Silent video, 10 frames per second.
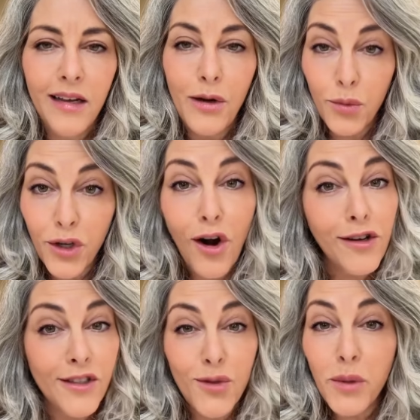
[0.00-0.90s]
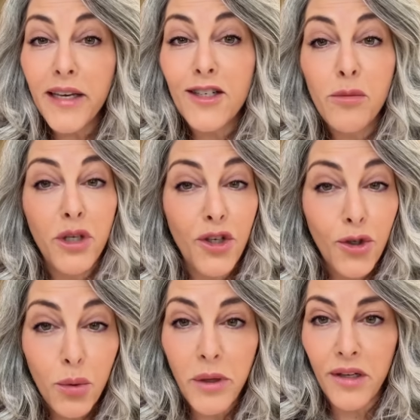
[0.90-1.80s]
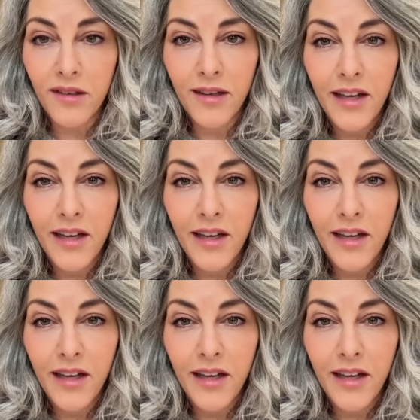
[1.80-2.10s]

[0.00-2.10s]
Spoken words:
Regardless, we get to be human.